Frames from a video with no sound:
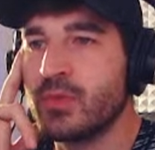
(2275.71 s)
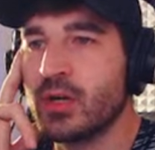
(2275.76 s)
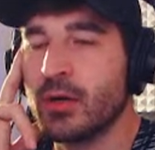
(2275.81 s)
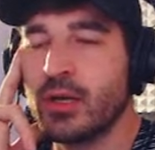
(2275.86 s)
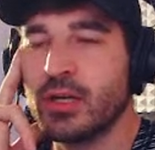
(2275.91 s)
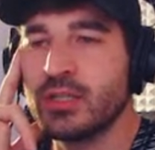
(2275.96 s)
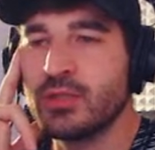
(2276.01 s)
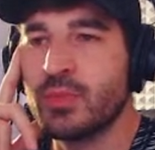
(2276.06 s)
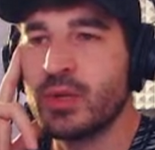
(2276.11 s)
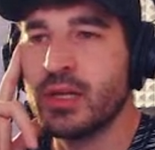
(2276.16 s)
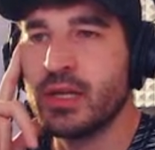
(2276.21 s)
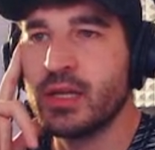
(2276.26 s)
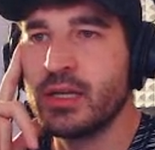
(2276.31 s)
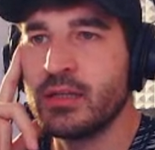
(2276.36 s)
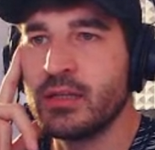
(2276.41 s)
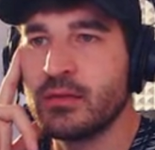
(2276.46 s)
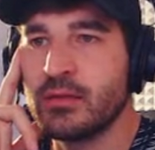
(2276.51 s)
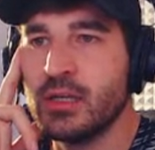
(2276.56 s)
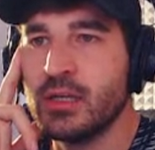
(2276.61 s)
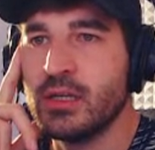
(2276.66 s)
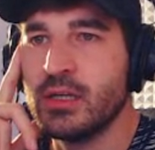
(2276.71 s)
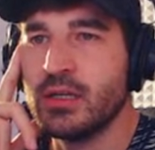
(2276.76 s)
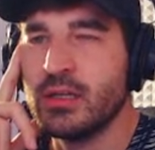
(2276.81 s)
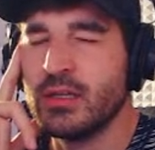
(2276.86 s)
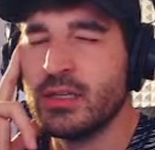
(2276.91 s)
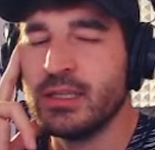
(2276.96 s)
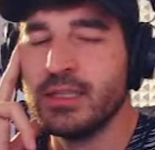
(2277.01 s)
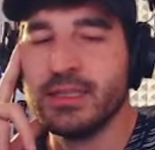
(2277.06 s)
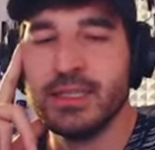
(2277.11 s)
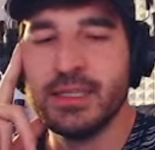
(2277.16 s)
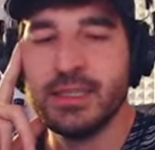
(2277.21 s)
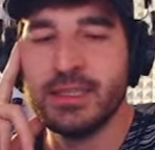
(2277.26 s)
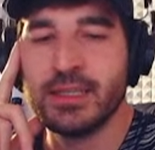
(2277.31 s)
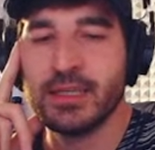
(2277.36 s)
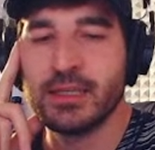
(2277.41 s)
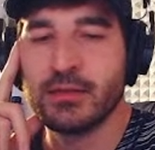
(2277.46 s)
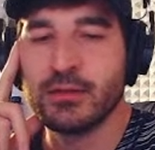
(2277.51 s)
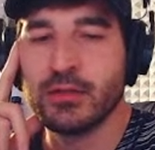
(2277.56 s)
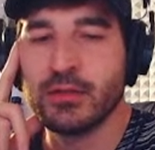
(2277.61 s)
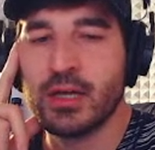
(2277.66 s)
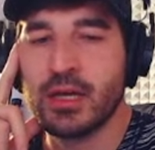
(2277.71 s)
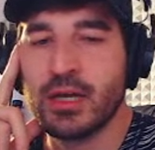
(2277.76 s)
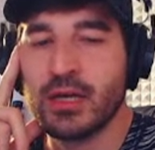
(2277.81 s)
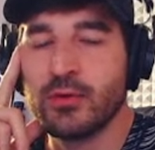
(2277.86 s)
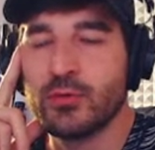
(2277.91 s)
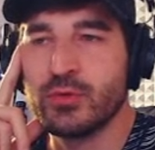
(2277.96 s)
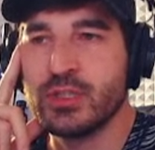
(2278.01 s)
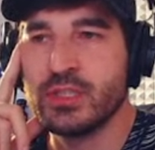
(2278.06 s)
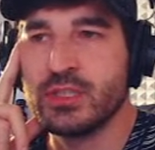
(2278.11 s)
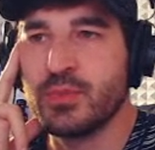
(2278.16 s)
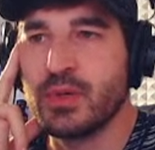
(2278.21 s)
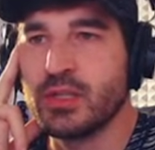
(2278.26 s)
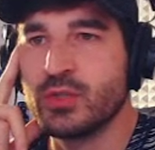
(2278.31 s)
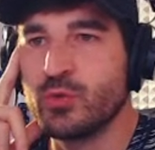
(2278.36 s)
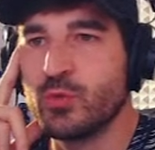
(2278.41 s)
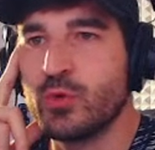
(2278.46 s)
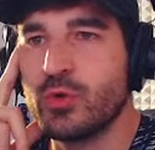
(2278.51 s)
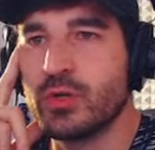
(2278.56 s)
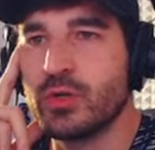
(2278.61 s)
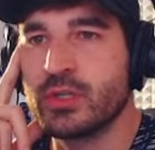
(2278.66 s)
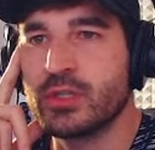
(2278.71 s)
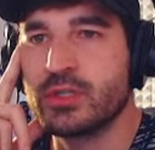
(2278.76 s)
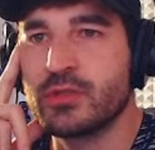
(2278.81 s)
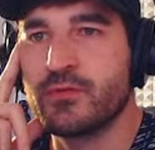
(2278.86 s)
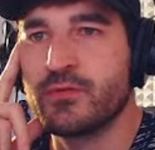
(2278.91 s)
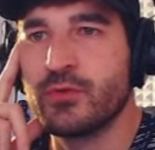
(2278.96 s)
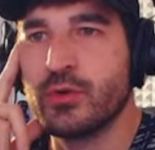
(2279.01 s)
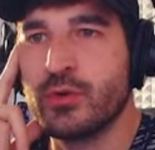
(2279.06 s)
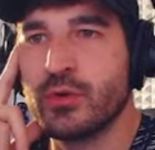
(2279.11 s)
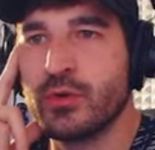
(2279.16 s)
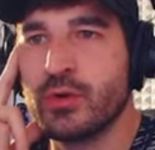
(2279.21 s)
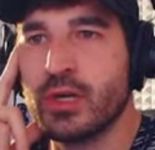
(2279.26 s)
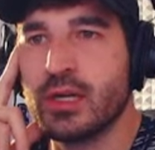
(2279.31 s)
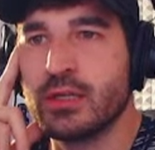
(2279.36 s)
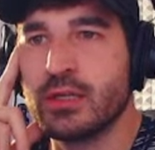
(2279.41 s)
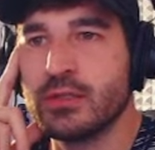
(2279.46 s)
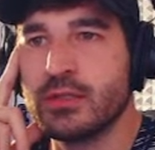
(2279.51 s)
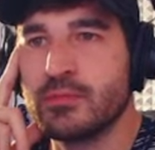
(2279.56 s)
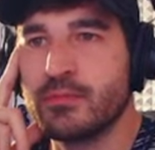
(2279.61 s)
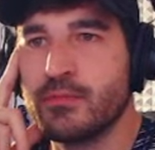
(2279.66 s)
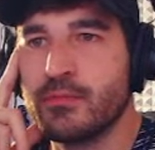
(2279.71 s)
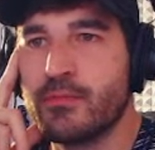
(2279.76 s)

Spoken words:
I'm gonna explain in detail how this patch works for you guys